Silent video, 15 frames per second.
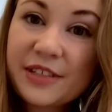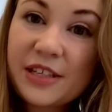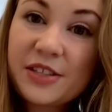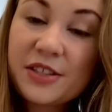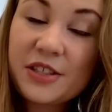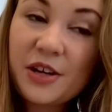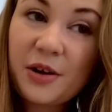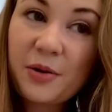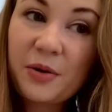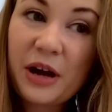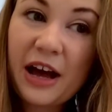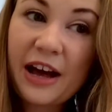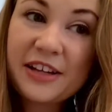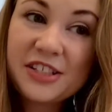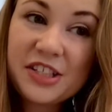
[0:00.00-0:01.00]
So
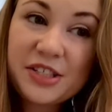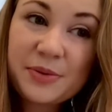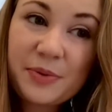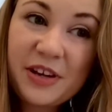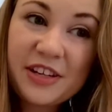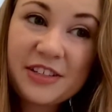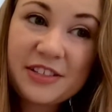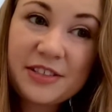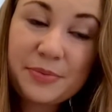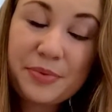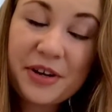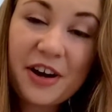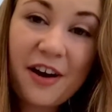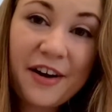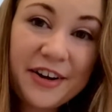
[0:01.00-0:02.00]
I just went to
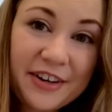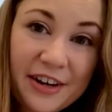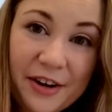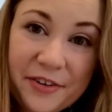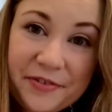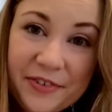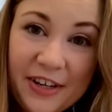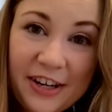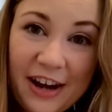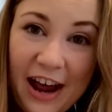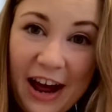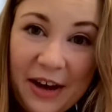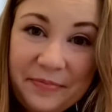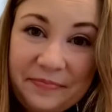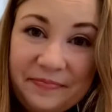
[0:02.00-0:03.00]
put Carter down for a
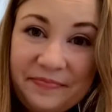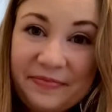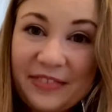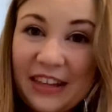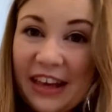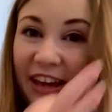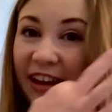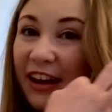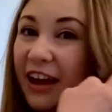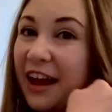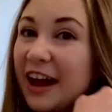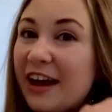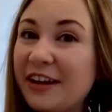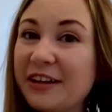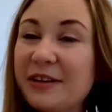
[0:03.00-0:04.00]
nap and I
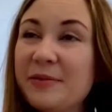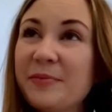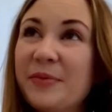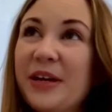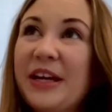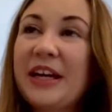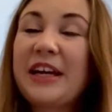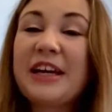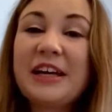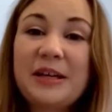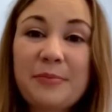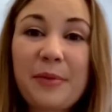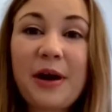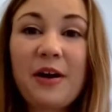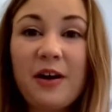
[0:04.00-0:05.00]
had him
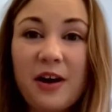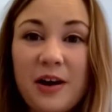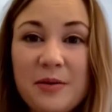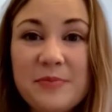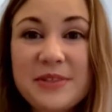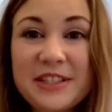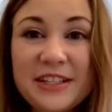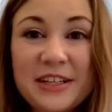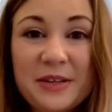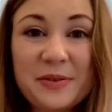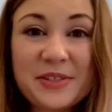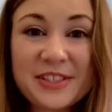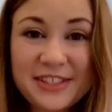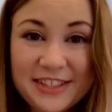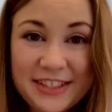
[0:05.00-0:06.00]
in my arms and he
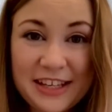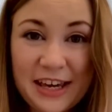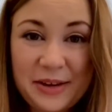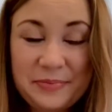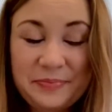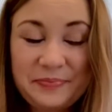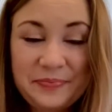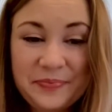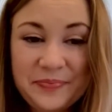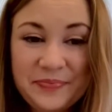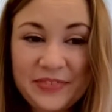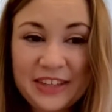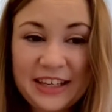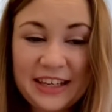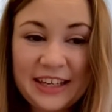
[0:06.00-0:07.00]
was asleep.
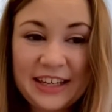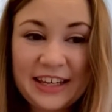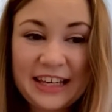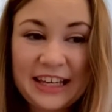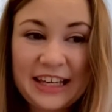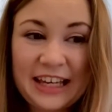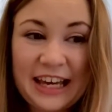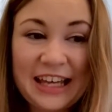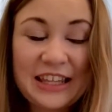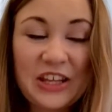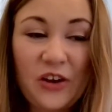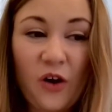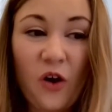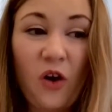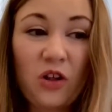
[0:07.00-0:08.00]
And
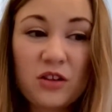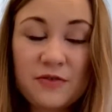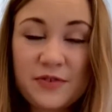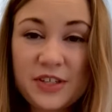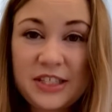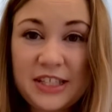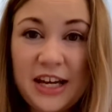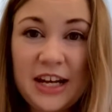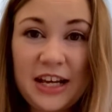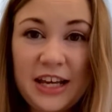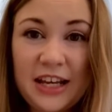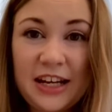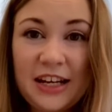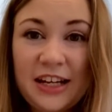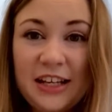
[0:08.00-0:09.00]
then all of a
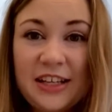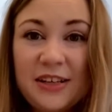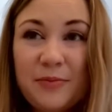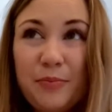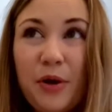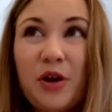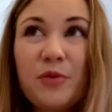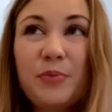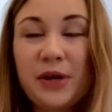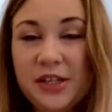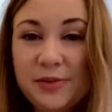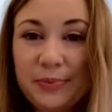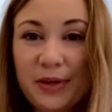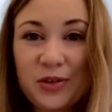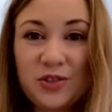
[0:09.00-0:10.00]
sudden, poop
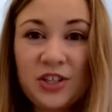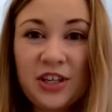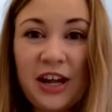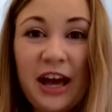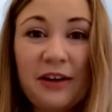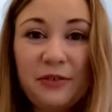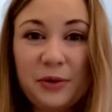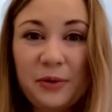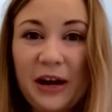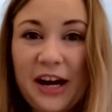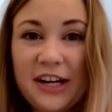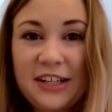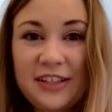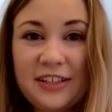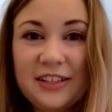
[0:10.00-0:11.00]
explosion
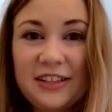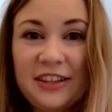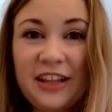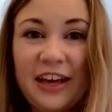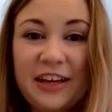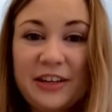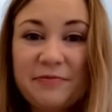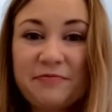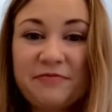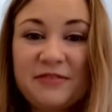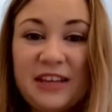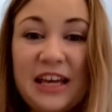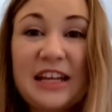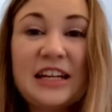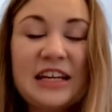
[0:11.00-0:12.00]
everywhere, like
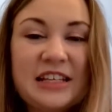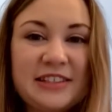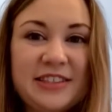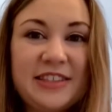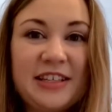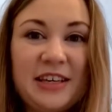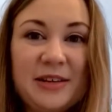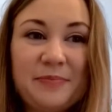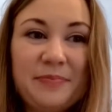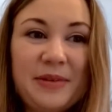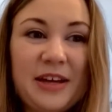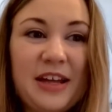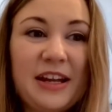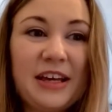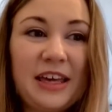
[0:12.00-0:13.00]
in his sleep.
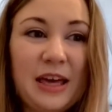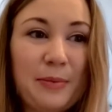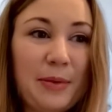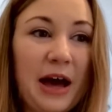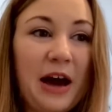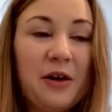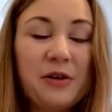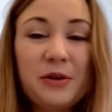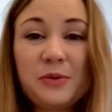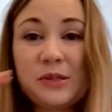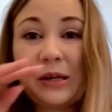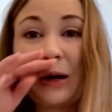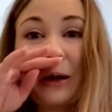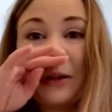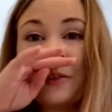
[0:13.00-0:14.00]
And it came out, it was
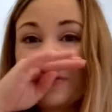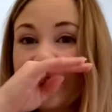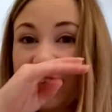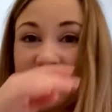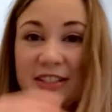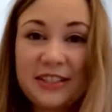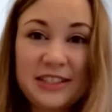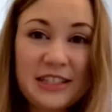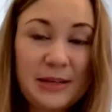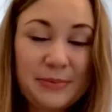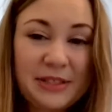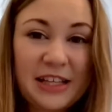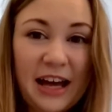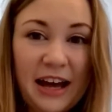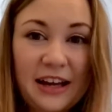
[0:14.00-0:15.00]
all over his sleep
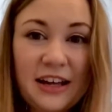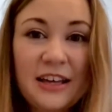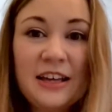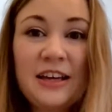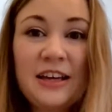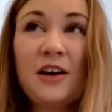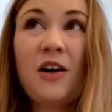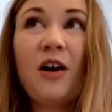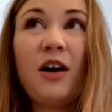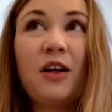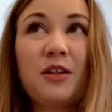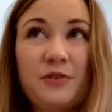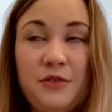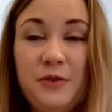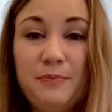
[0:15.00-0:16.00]
sack,
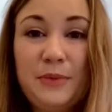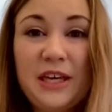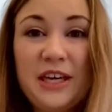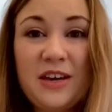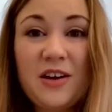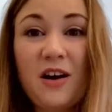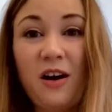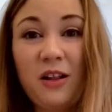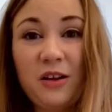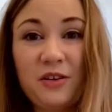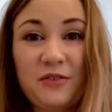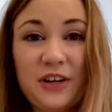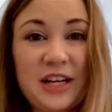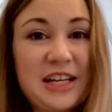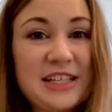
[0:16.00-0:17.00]
all over me, all
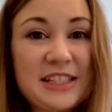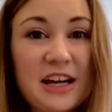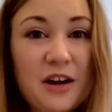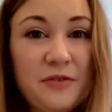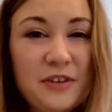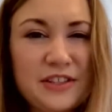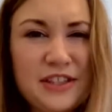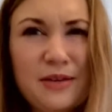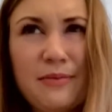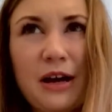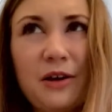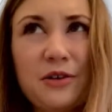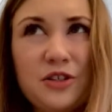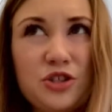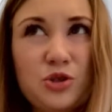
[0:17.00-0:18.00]
over his outfit.
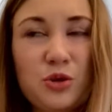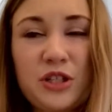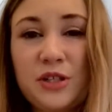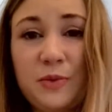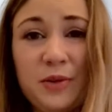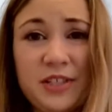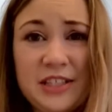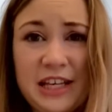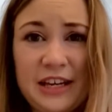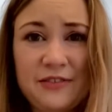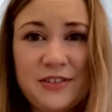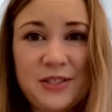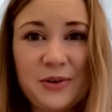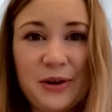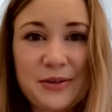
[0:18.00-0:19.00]
Somehow his shorts were
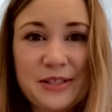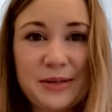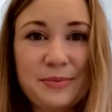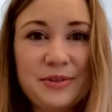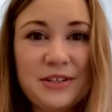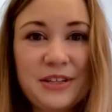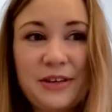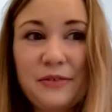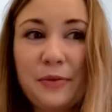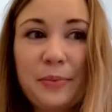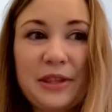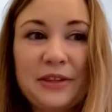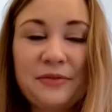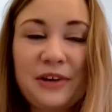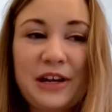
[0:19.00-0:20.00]
saved, so I was able to leave him
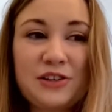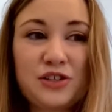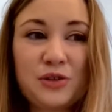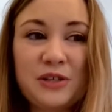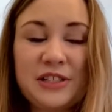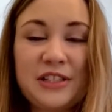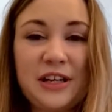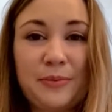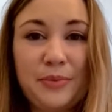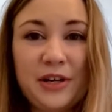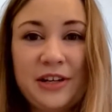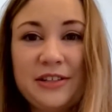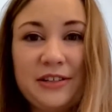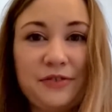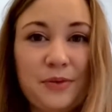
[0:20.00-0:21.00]
in the red shorts and I put on
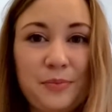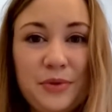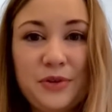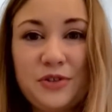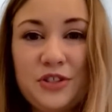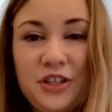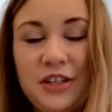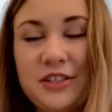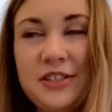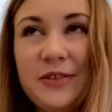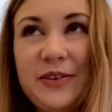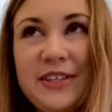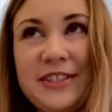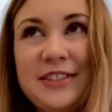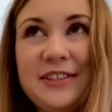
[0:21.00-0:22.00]
a different blue shirt, so
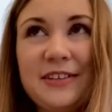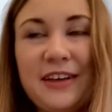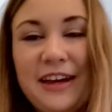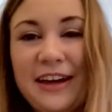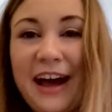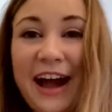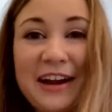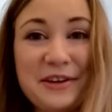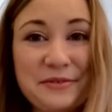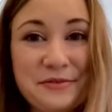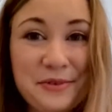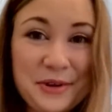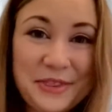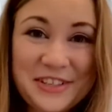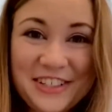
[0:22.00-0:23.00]
he's still like kind of
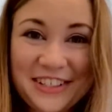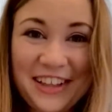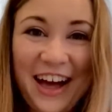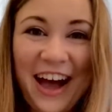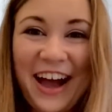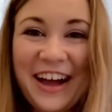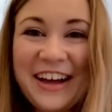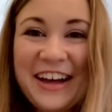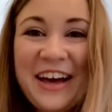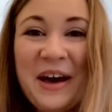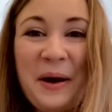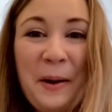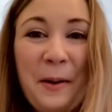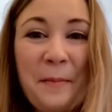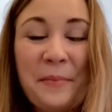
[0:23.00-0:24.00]
fourth of July.
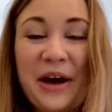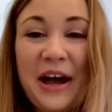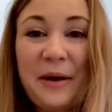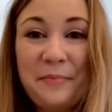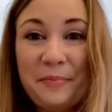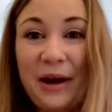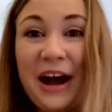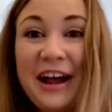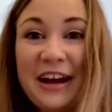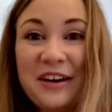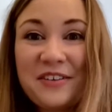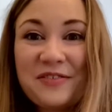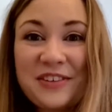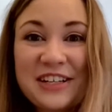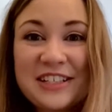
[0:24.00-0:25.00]
But my
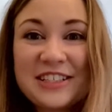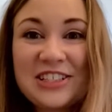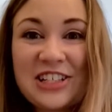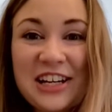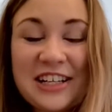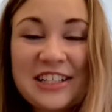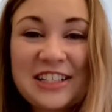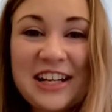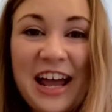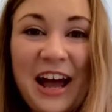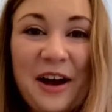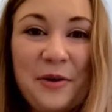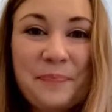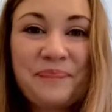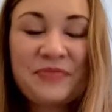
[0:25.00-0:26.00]
outfit has changed
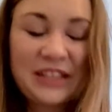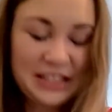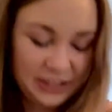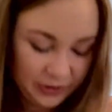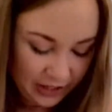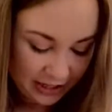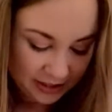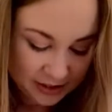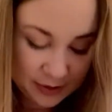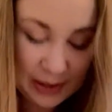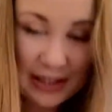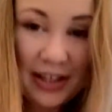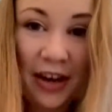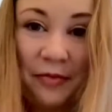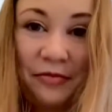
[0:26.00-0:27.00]
now. It's okay, this
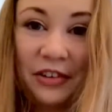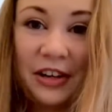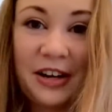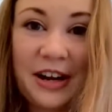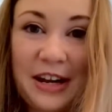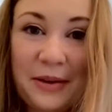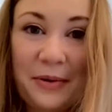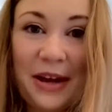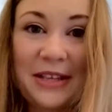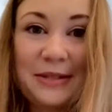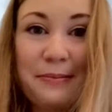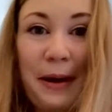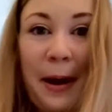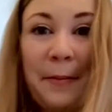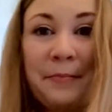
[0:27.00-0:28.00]
one's comfier anyways,
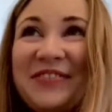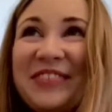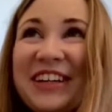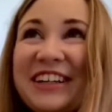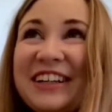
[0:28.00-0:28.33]
but oh my